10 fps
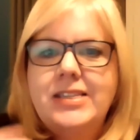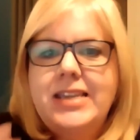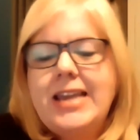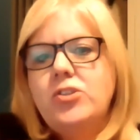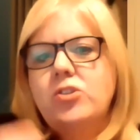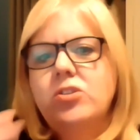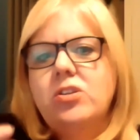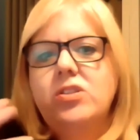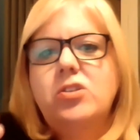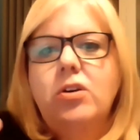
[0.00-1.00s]
And yes, just
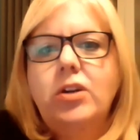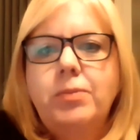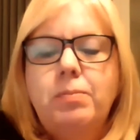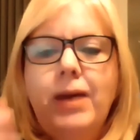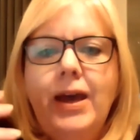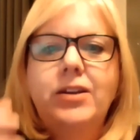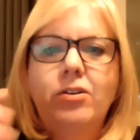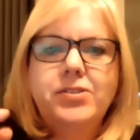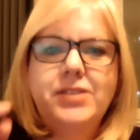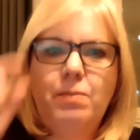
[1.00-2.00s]
because the document might
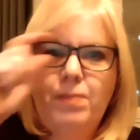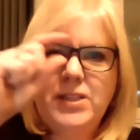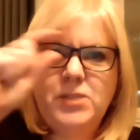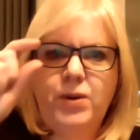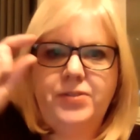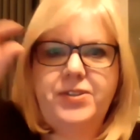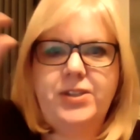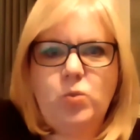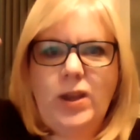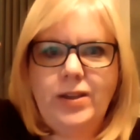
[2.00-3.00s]
not say best
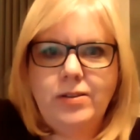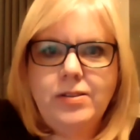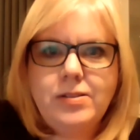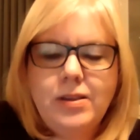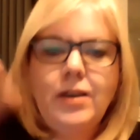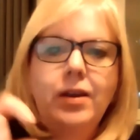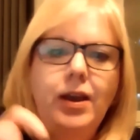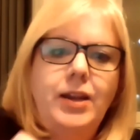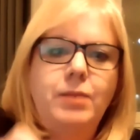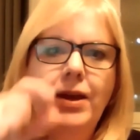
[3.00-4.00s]
practice Wales
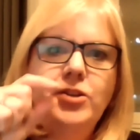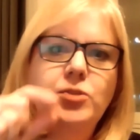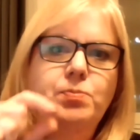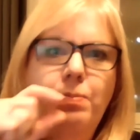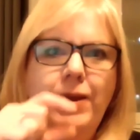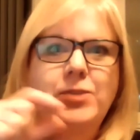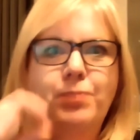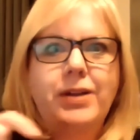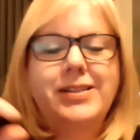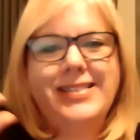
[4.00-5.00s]
and it might just be best
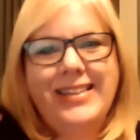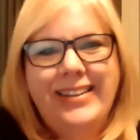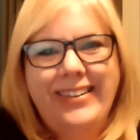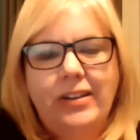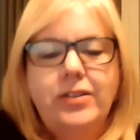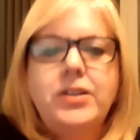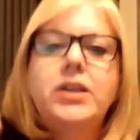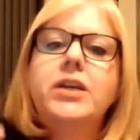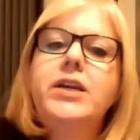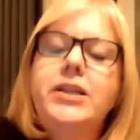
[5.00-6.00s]
practice England,
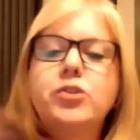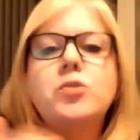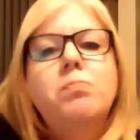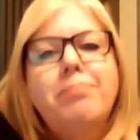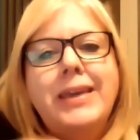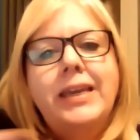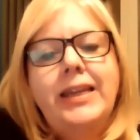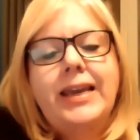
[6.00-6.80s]
it doesn't mean it